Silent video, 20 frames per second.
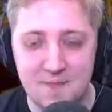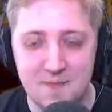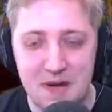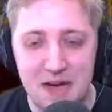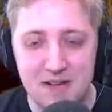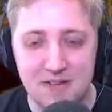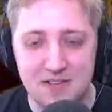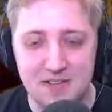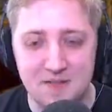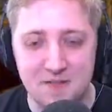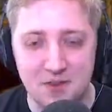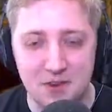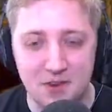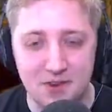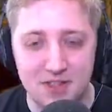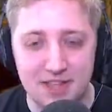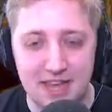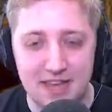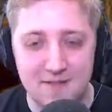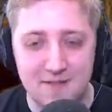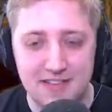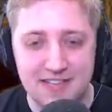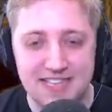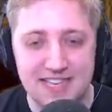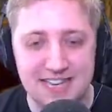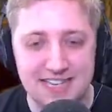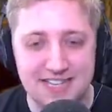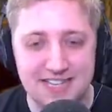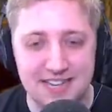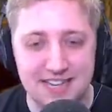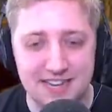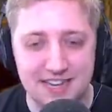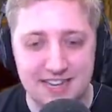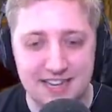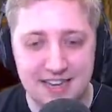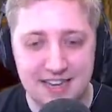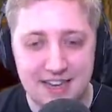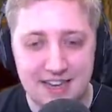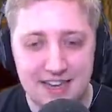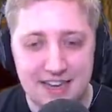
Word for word: a bouncy floor there. Fantastic.